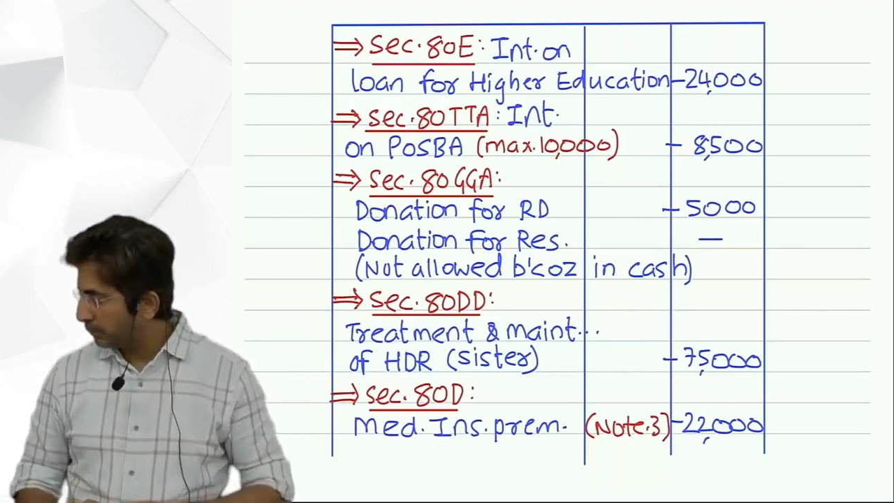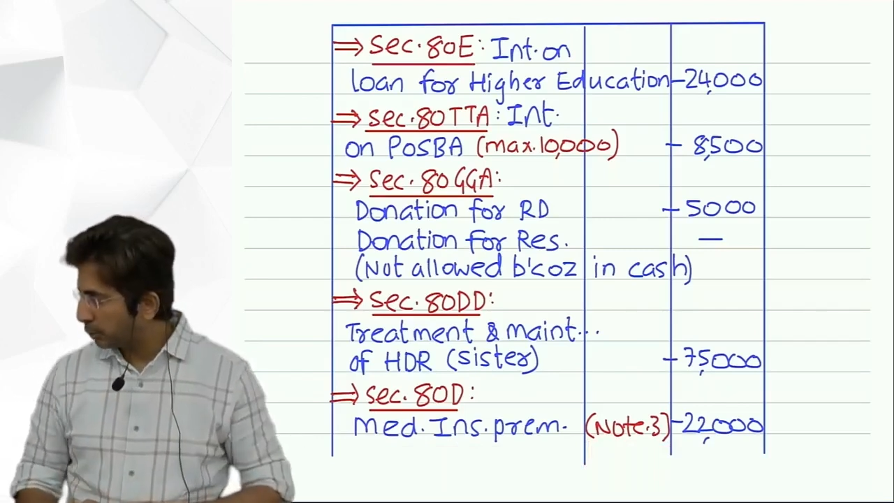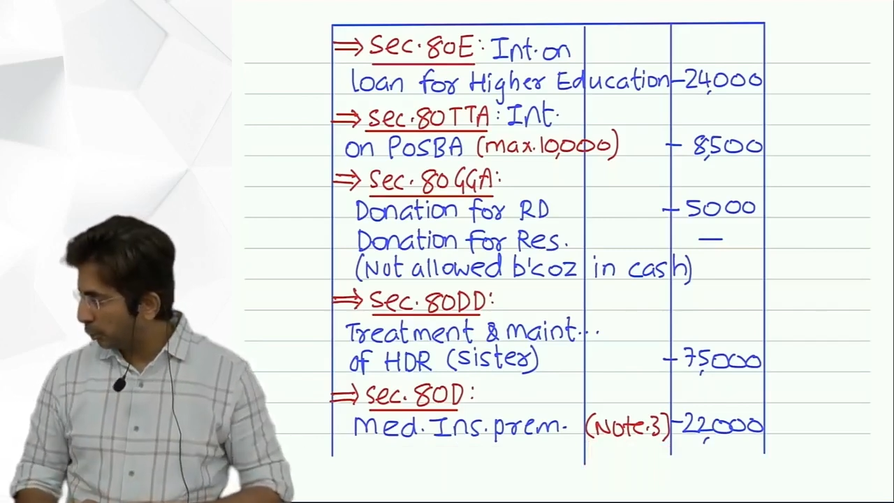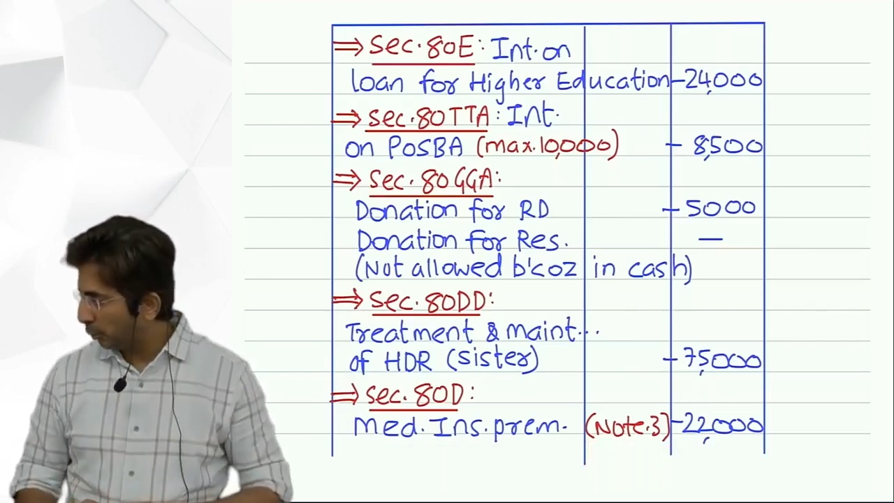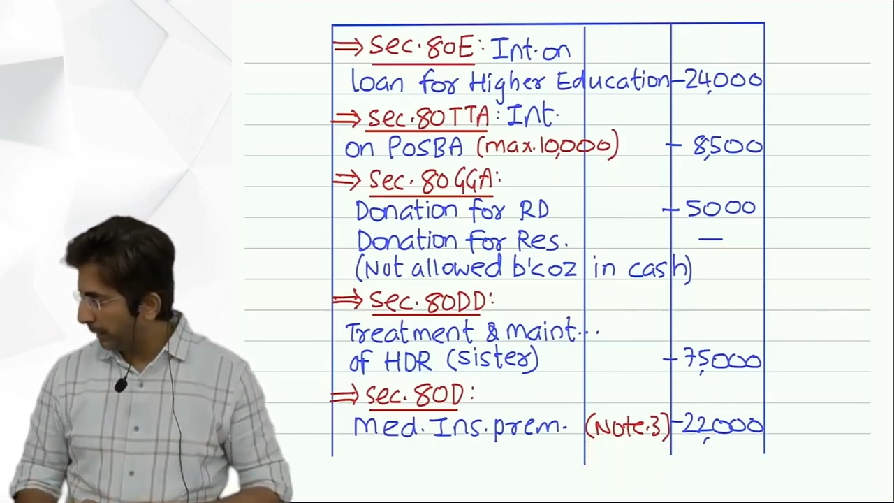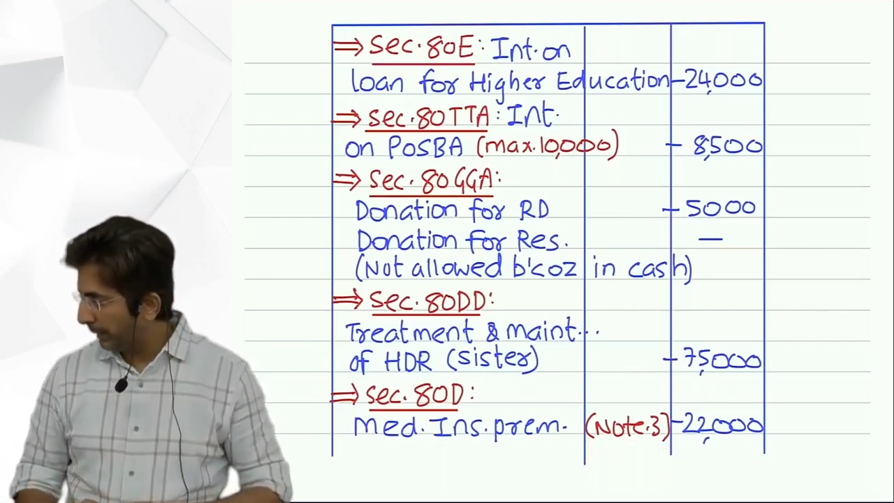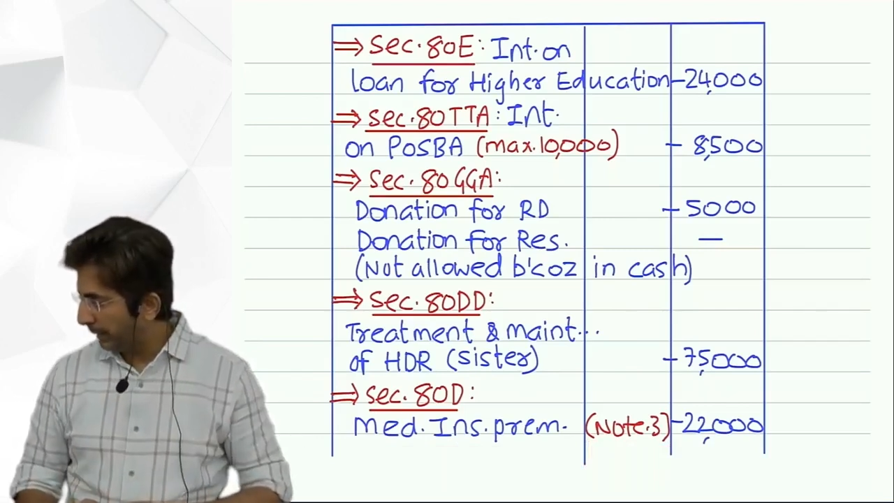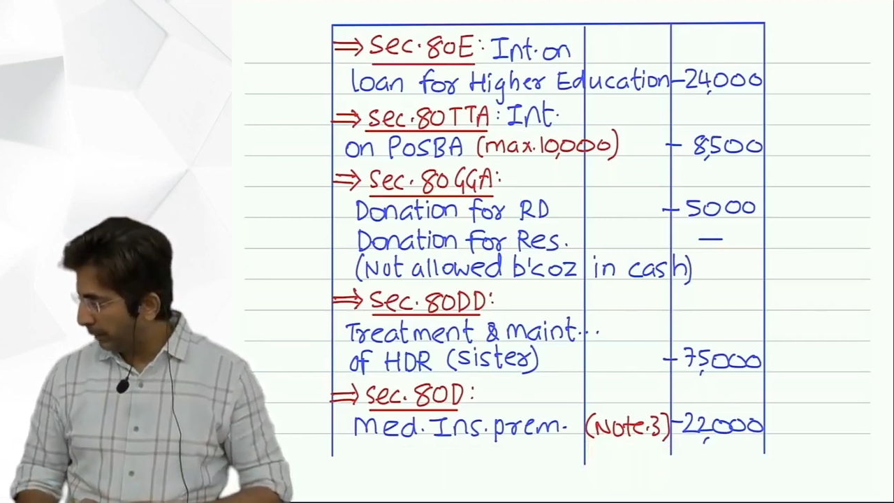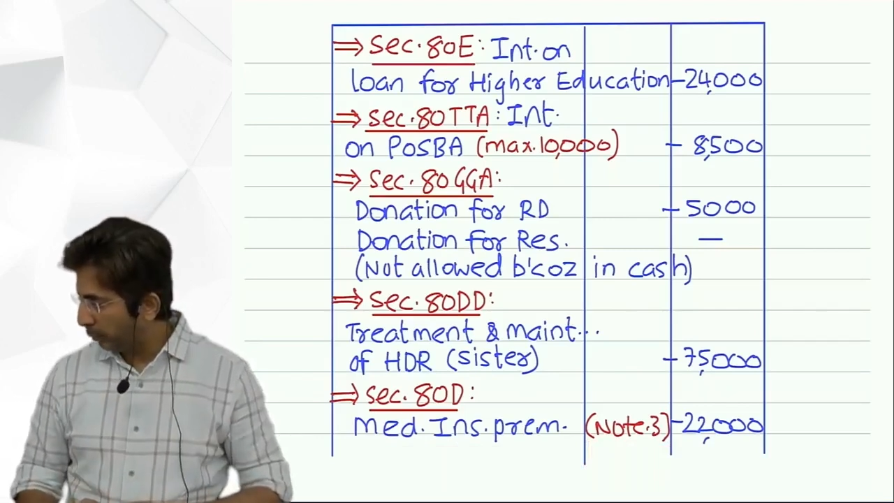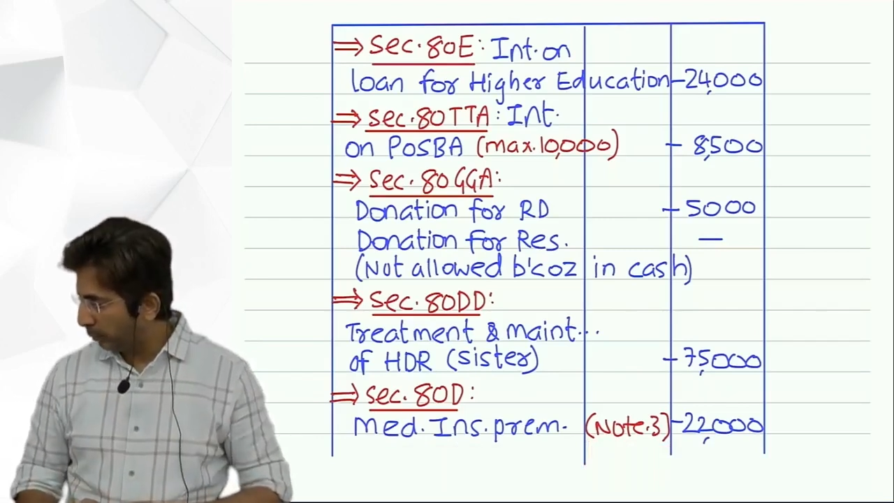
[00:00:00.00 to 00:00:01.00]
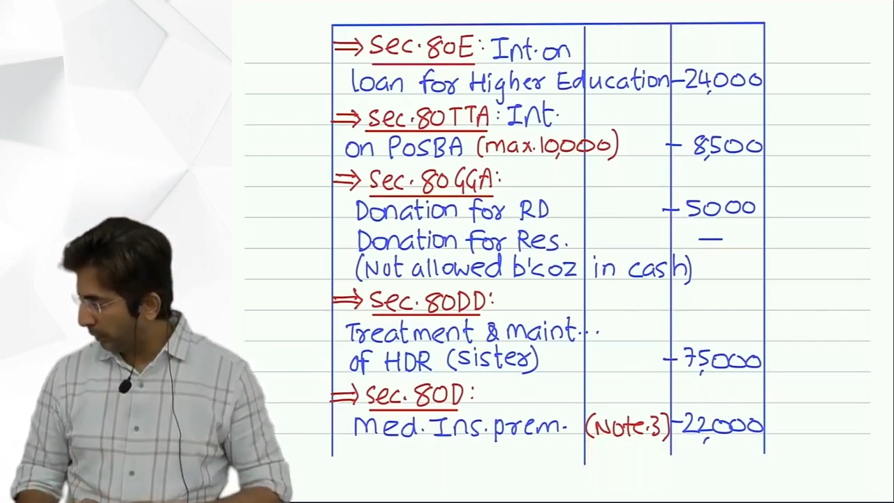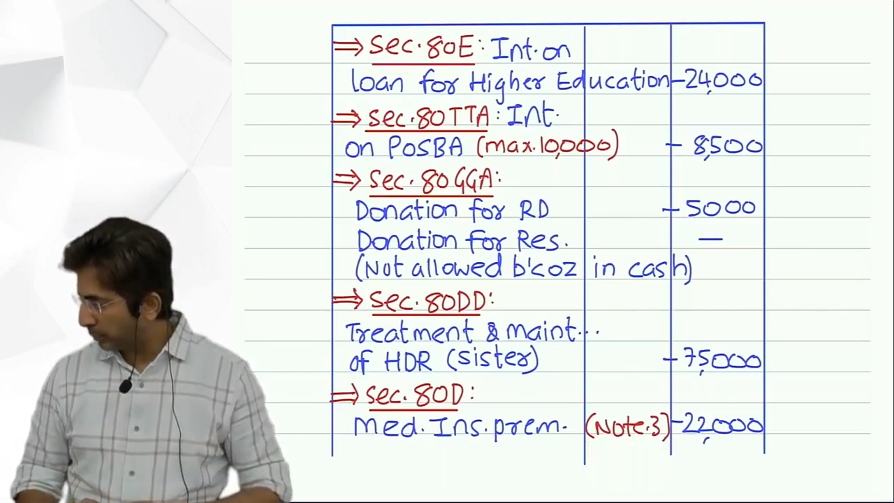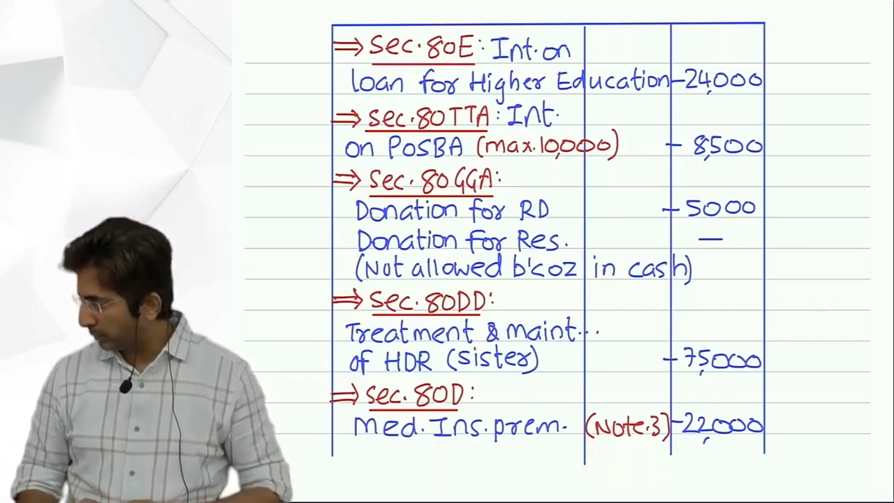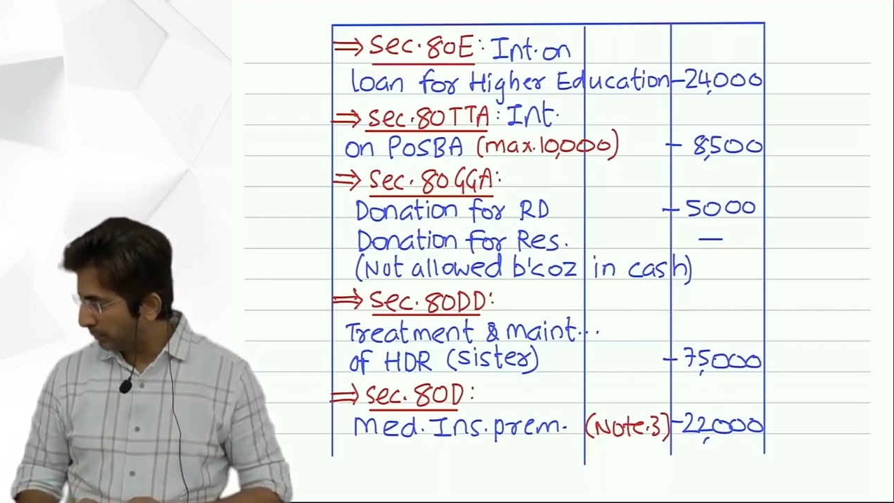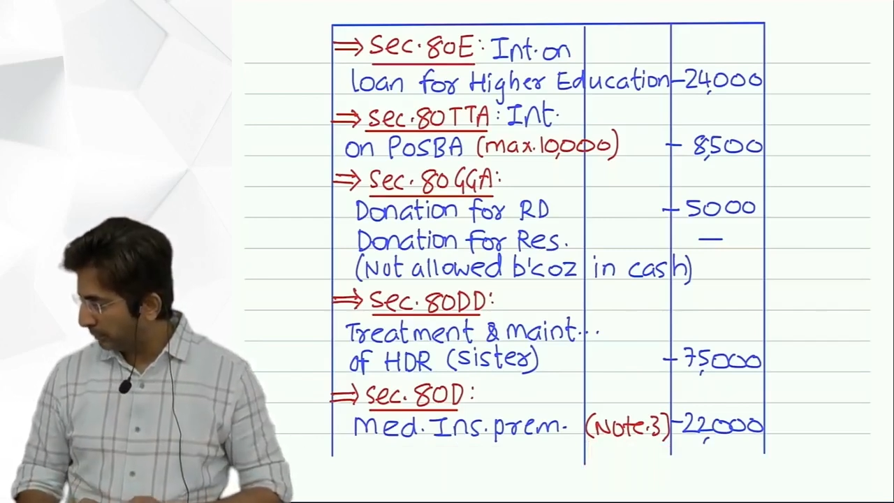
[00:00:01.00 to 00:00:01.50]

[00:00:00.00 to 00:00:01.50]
to 22,000.